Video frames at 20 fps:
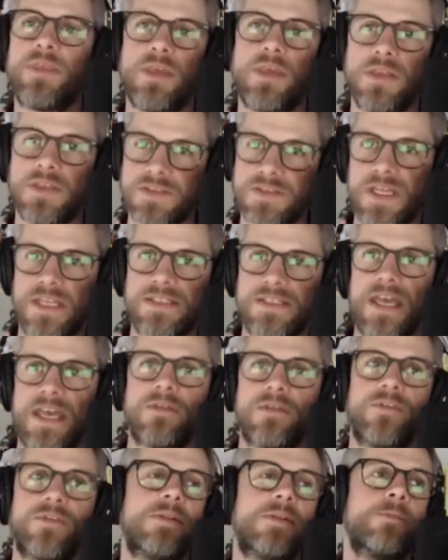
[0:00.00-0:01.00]
that stands out
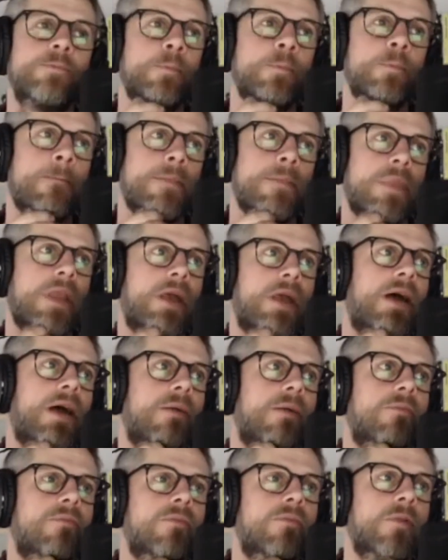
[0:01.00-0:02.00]
of it
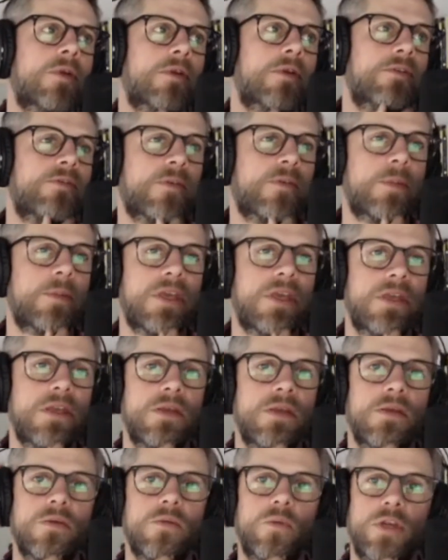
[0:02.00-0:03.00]
for
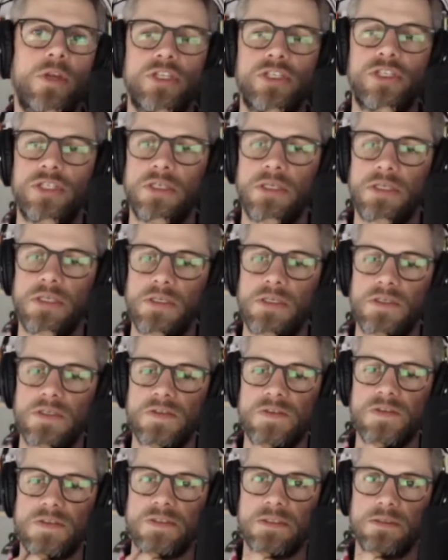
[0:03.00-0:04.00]
me, which
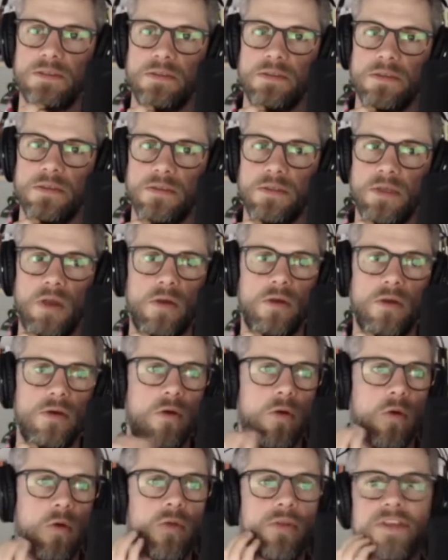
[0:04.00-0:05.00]
is, you know,
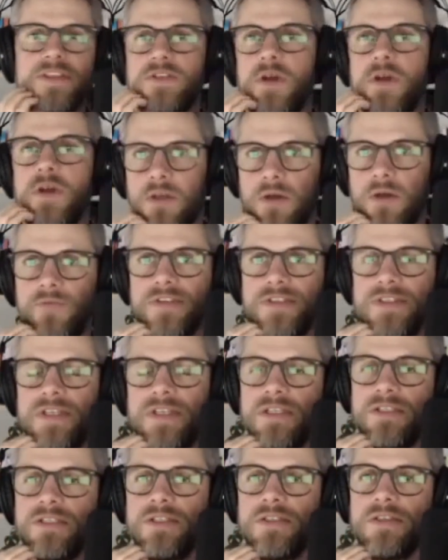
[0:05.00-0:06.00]
all these great
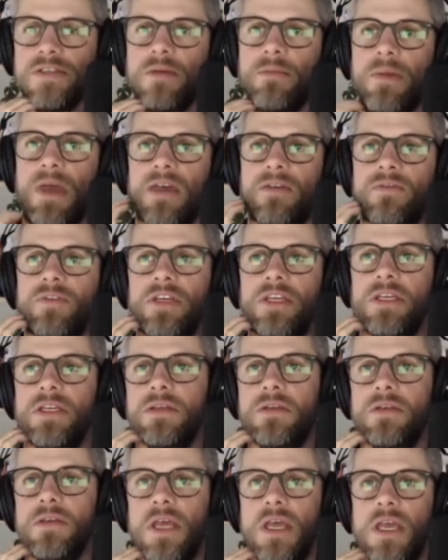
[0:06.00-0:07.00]
conversations I'm
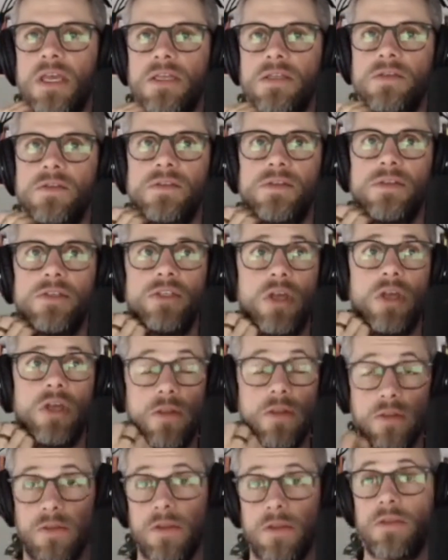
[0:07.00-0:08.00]
having, and you know,
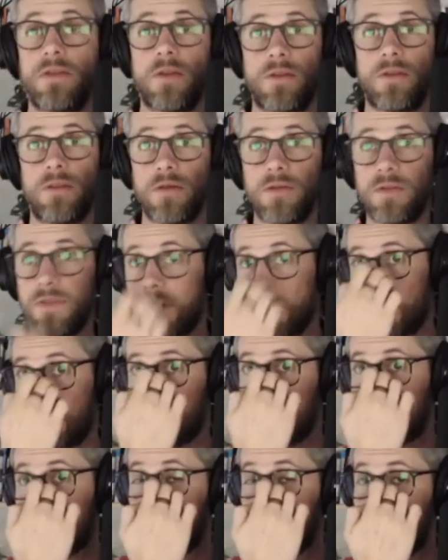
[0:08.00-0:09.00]
the
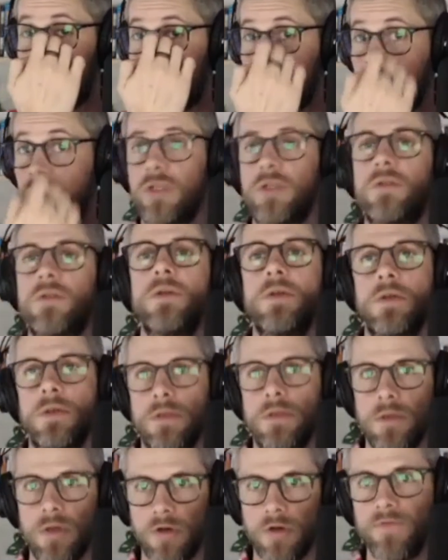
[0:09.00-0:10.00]
conception
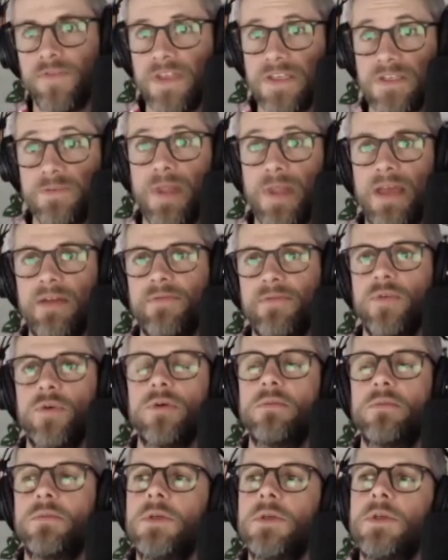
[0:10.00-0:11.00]
of this
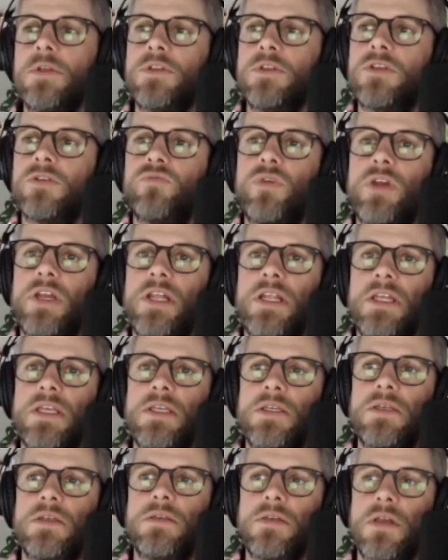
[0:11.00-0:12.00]
platform to
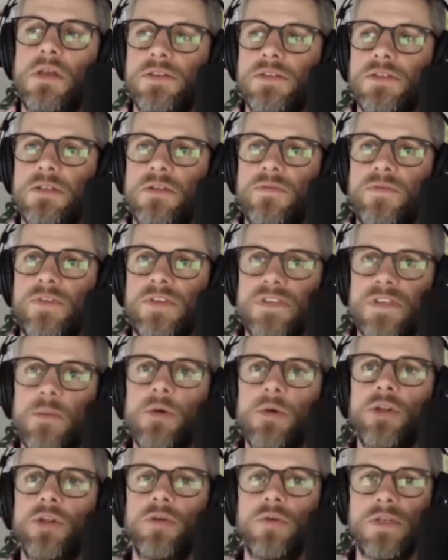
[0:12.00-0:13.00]
really, you know, sort of, as
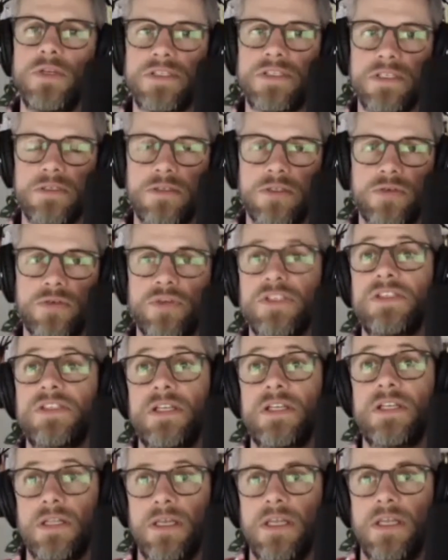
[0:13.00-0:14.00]
someone who is
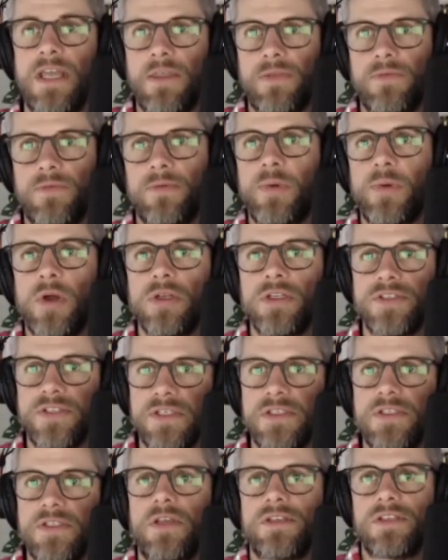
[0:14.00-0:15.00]
intrinsically an
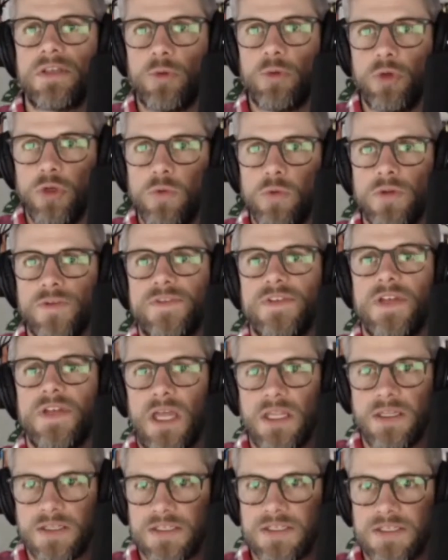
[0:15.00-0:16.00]
anthropologist, you know, someone who wants to
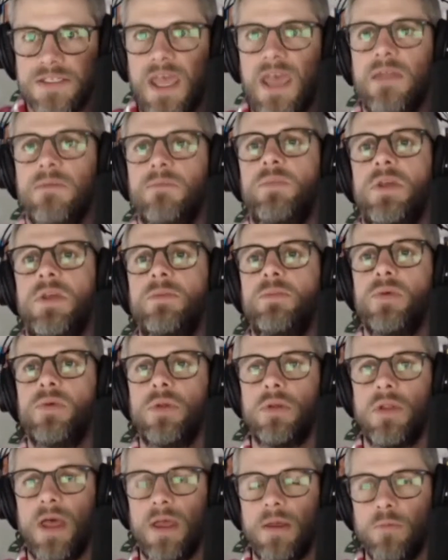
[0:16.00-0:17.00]
understand
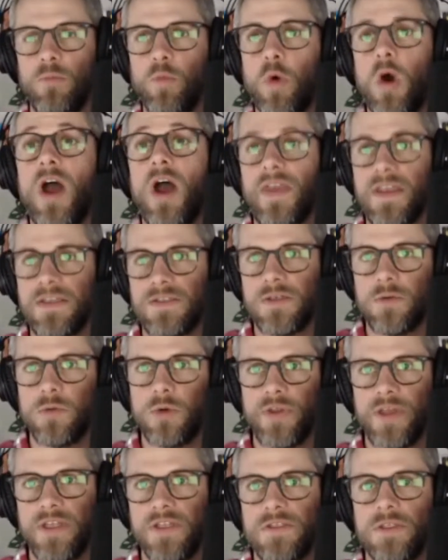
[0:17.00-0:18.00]
people and why they do
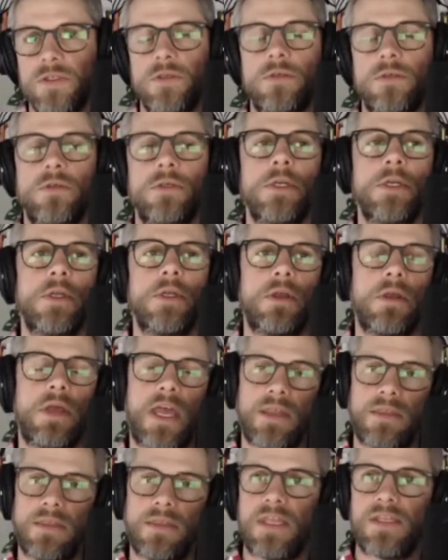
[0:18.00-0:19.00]
what they do,
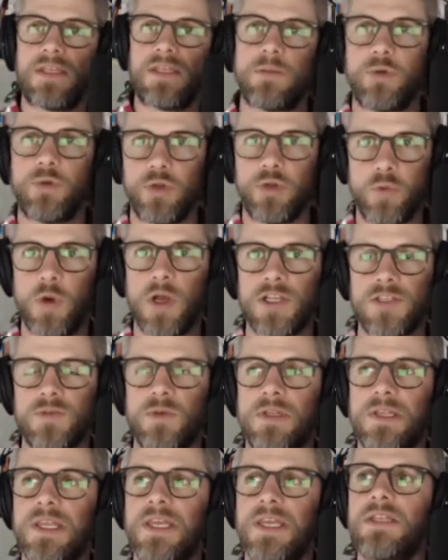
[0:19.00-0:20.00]
and then someone who works
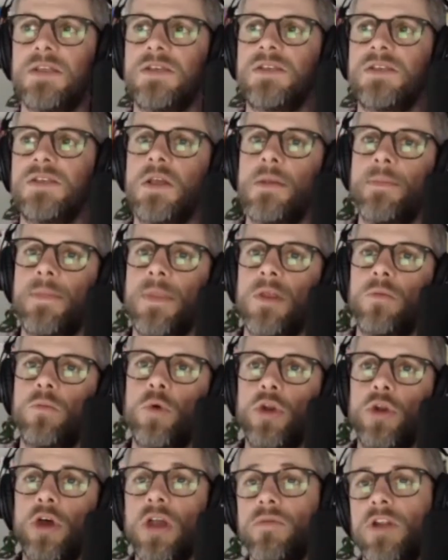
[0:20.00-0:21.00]
with leaders,
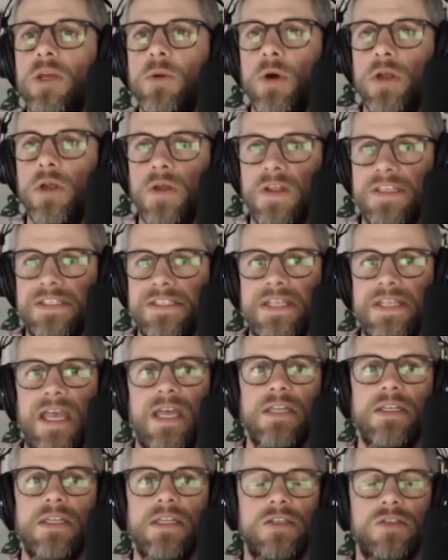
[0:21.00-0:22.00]
what I really want to
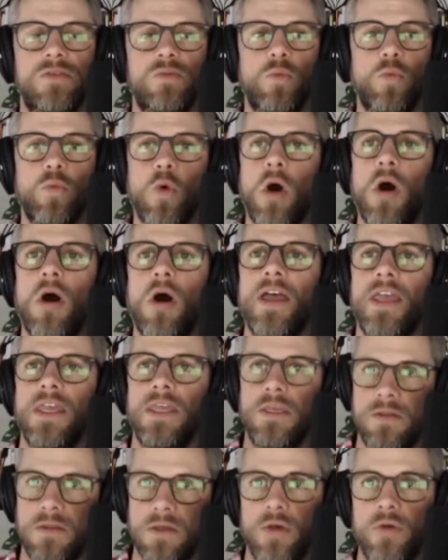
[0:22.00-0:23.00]
understand is
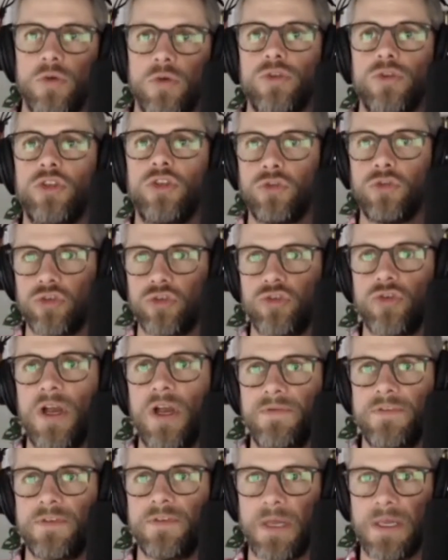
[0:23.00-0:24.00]
why those who
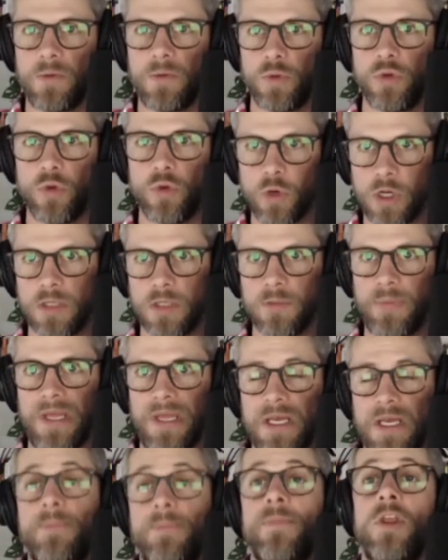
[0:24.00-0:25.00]
strive to make the world
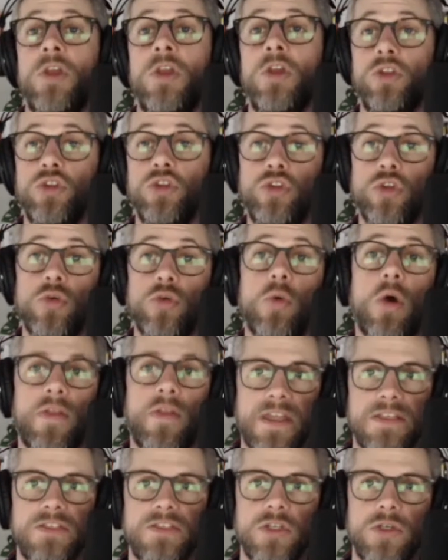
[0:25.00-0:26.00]
better do what
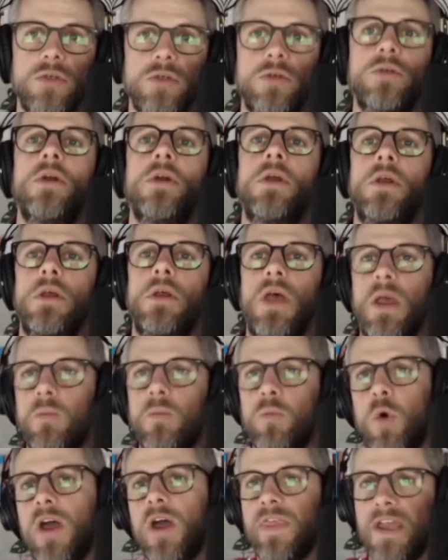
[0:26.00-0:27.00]
they do
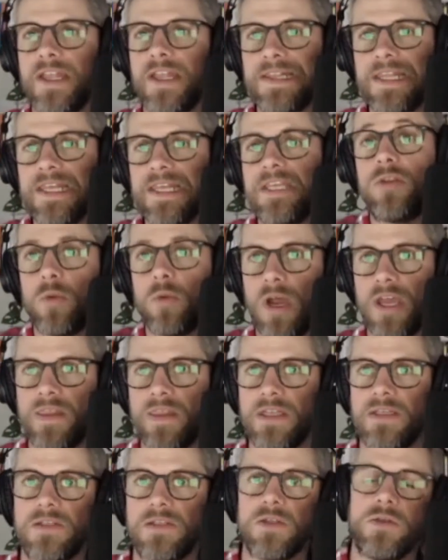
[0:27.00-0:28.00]
and why they lead the way
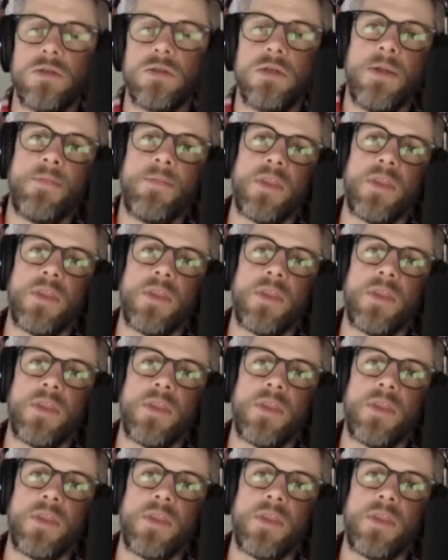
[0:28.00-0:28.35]
they do.